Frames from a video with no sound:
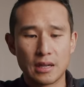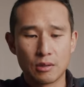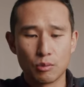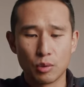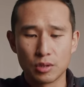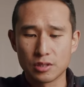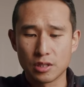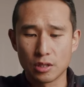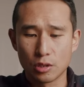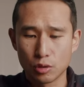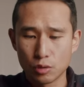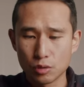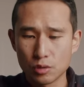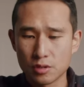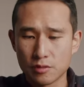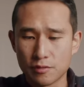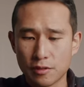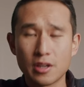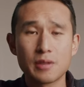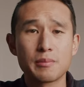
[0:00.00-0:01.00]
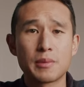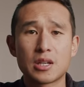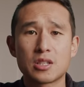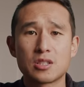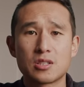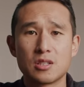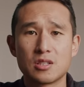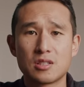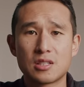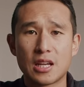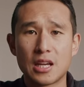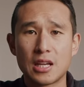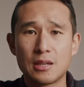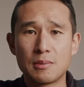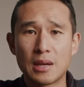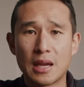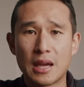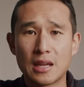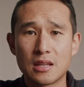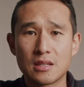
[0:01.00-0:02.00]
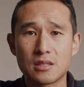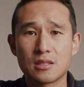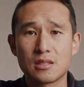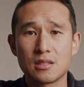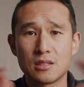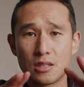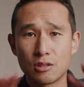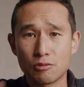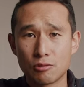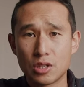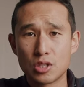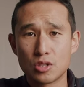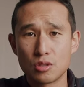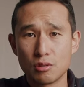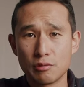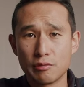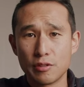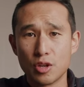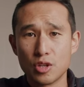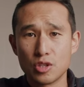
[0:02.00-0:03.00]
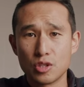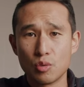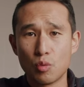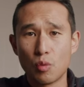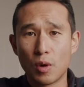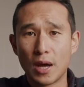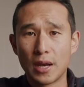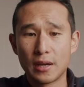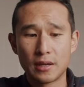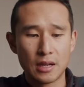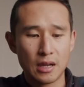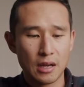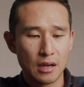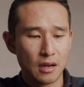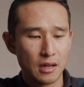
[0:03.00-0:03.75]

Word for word: whilst it looks very much the same as the original version one,